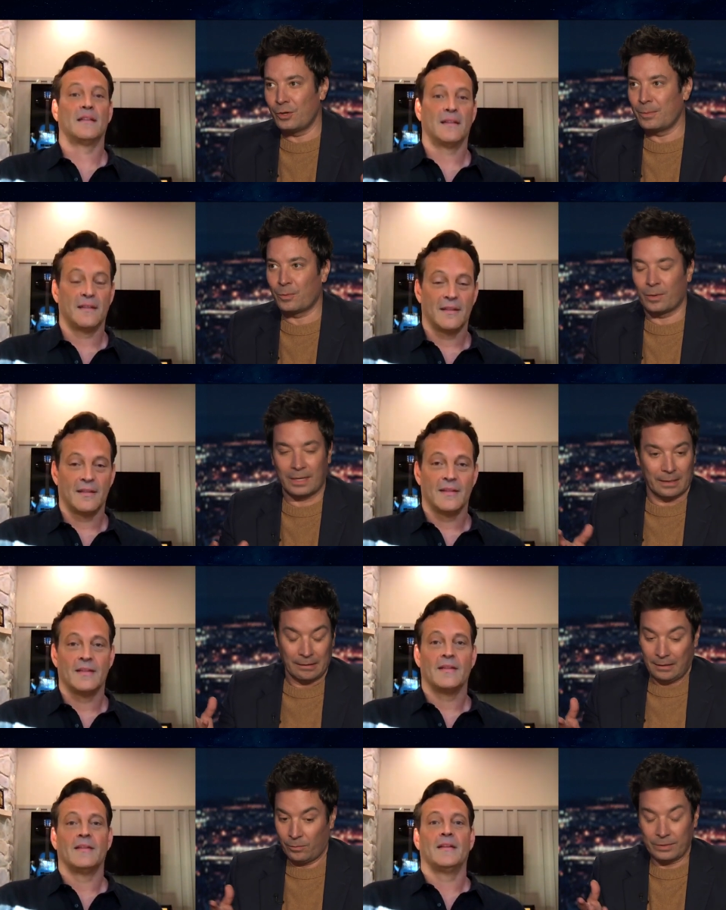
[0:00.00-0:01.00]
Speaker 1: and we we're like,
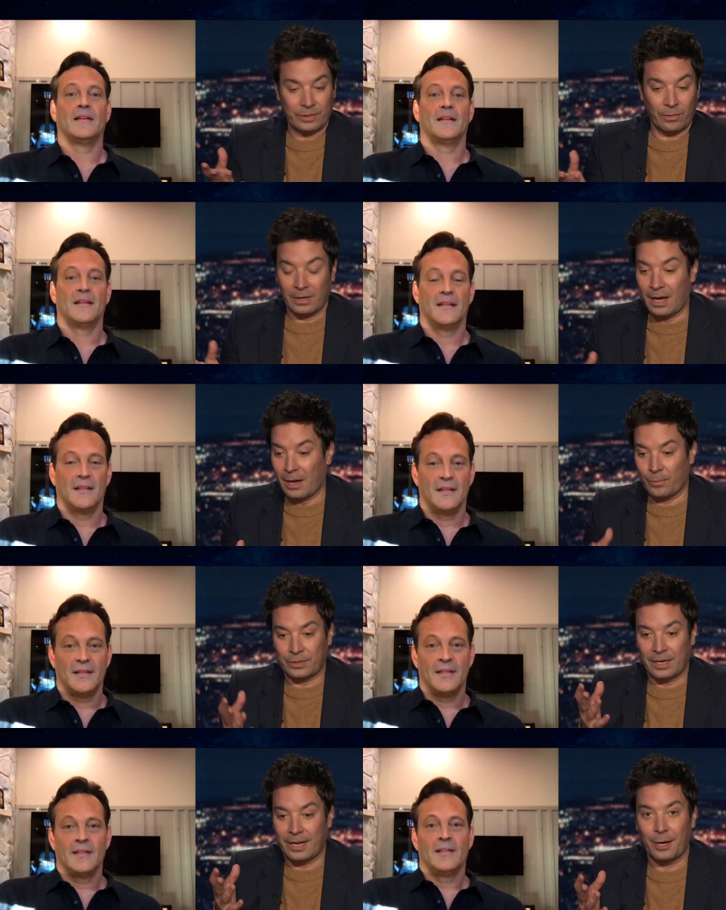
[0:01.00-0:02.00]
what's going on? We're
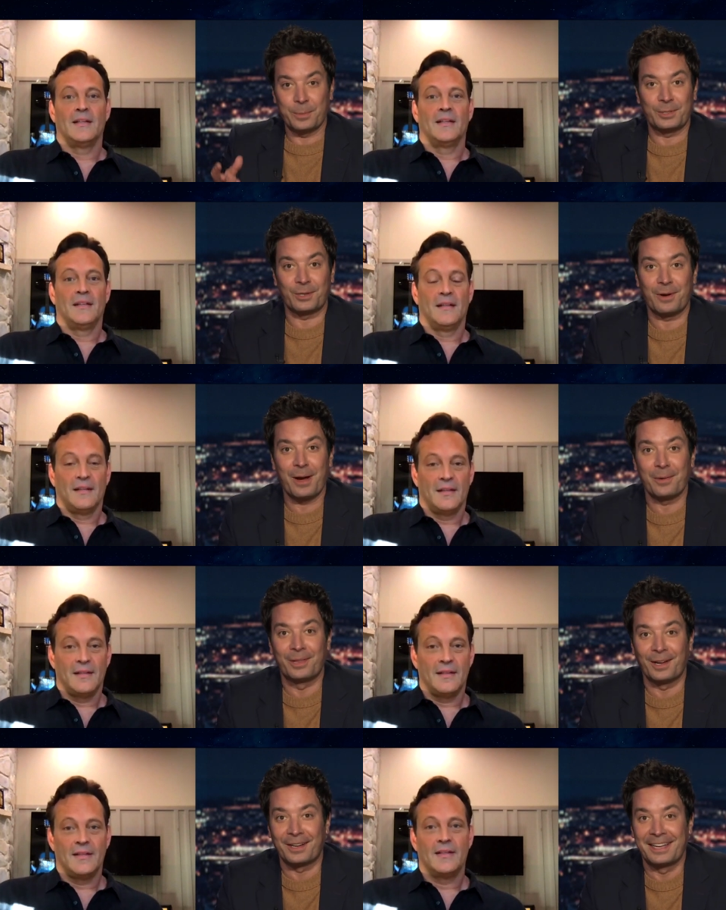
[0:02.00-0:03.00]
trying to help each other out with
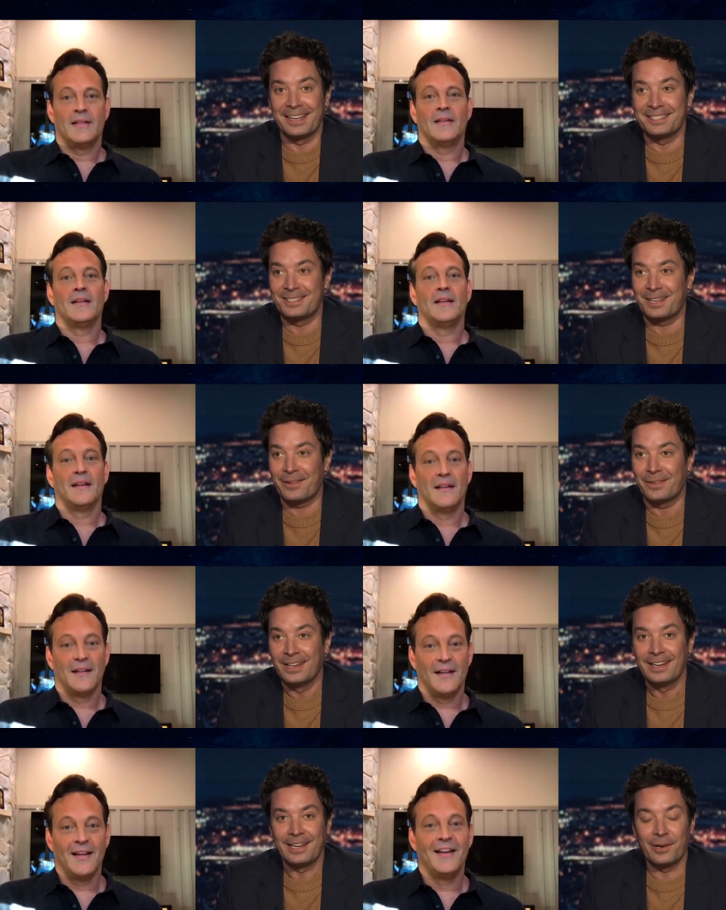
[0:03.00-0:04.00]
our kids and stuff.
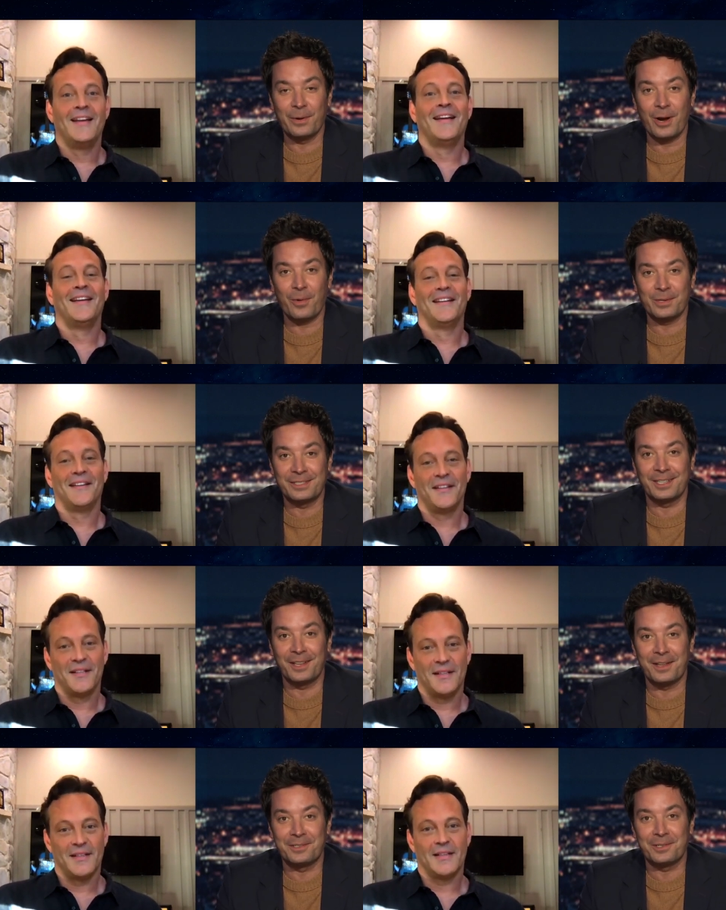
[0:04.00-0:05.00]
Here we are, we're still
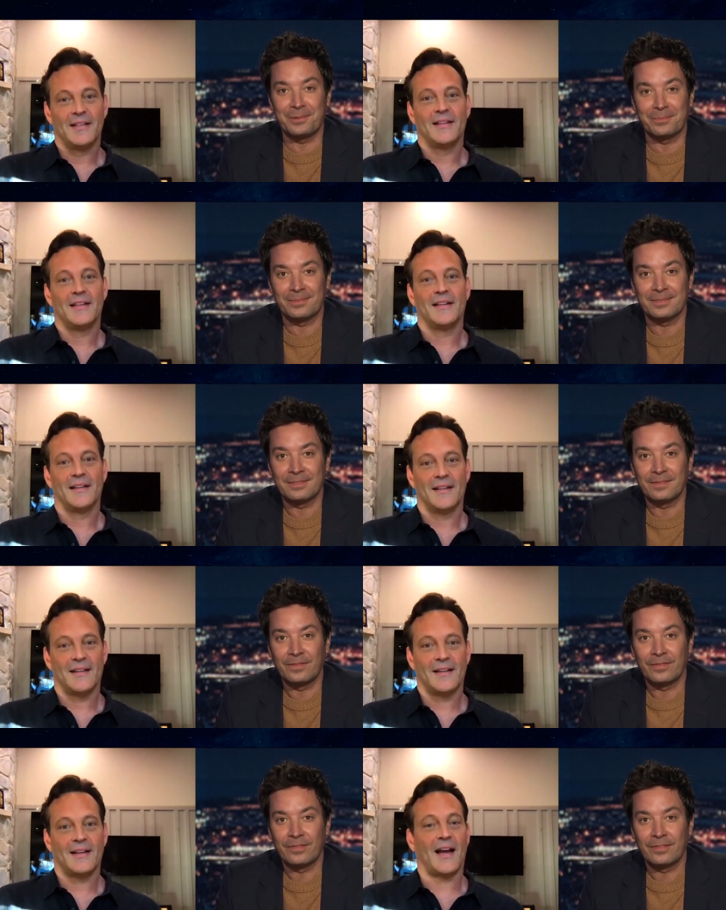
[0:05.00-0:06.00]
on Zoom.
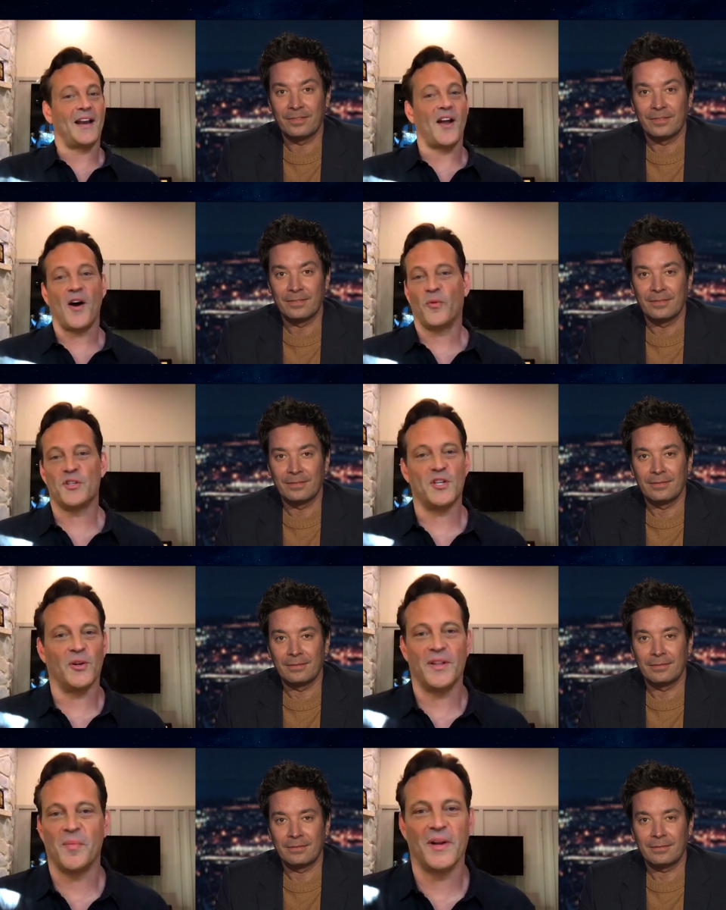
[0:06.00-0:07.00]
I
Speaker 2: know, we're still in the
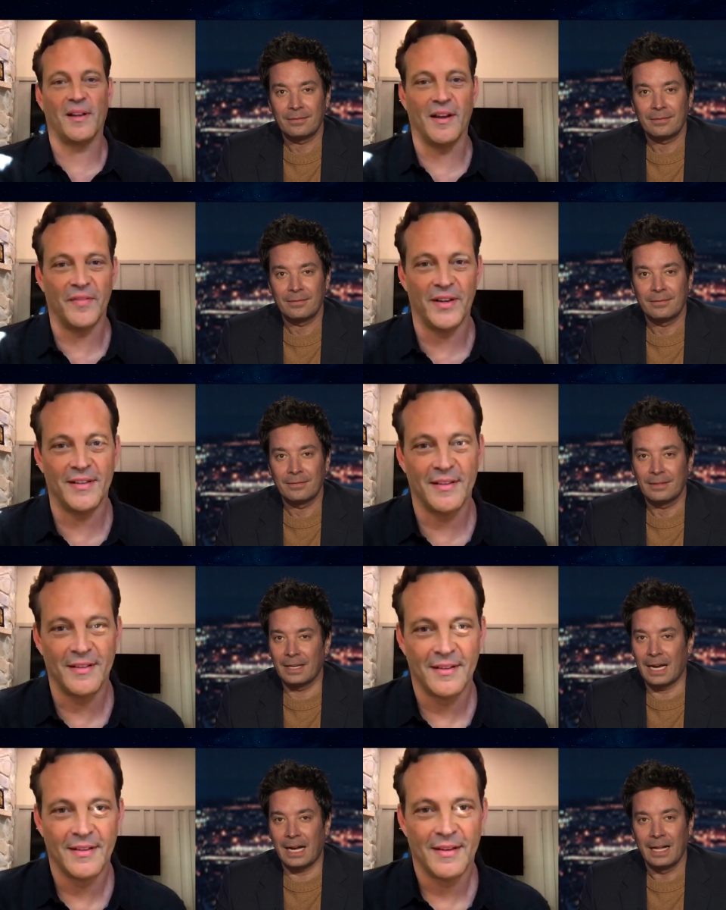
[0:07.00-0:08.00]
middle of it.
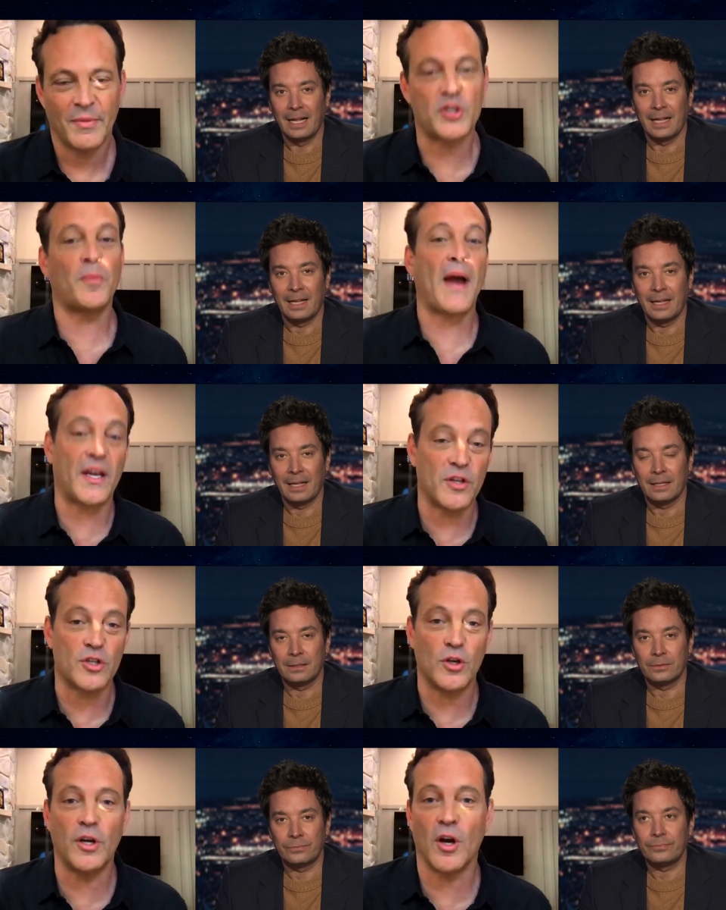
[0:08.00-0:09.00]
Speaker 1: Yeah. But you're back in the
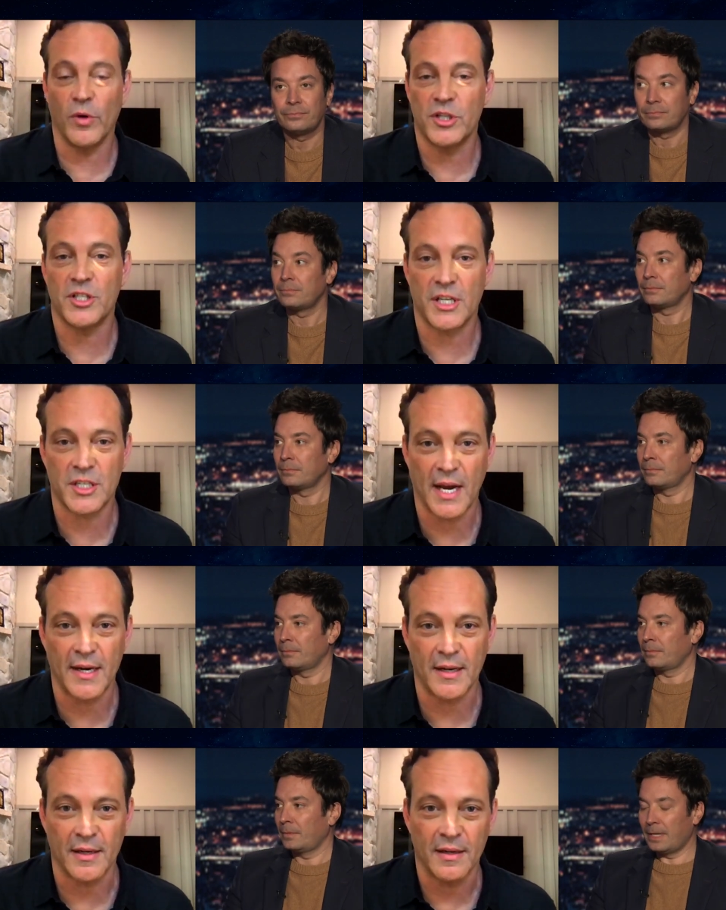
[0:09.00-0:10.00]
studio, which is
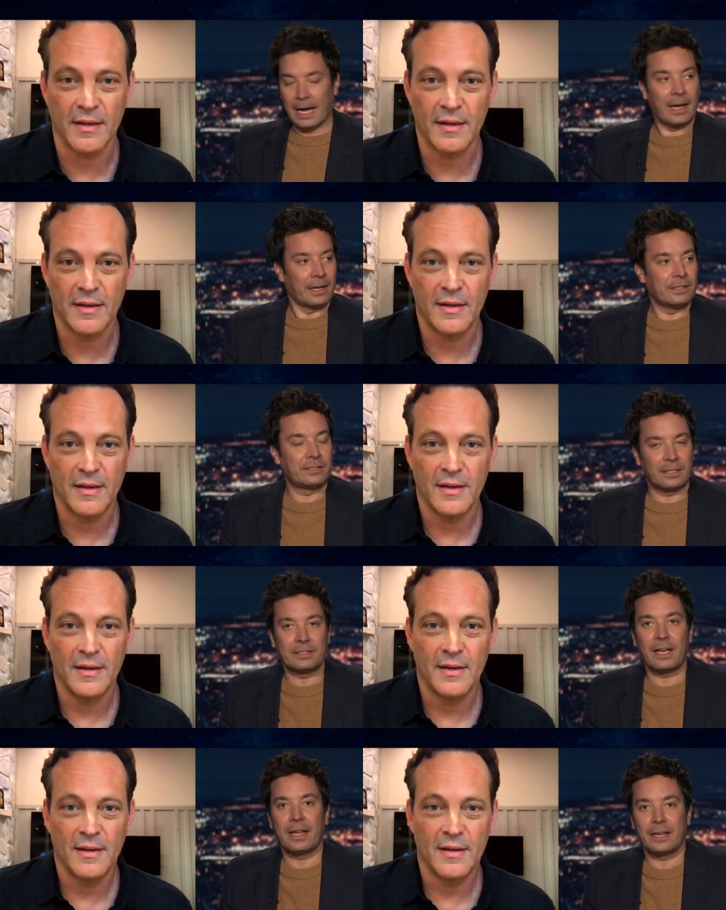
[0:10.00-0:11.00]
exciting. Yeah, this is
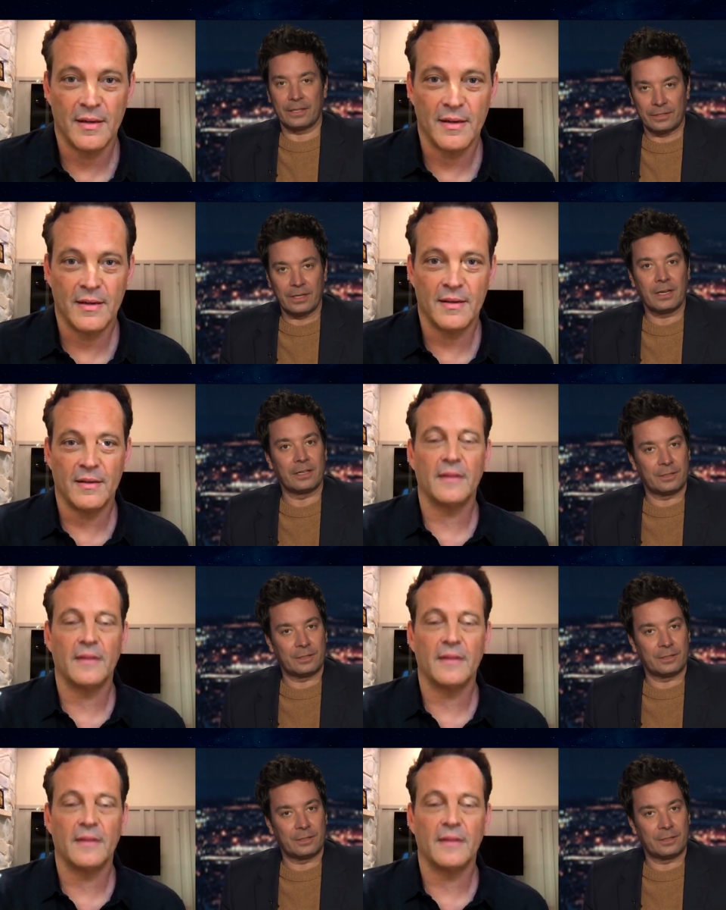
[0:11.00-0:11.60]
exciting, it's good, it's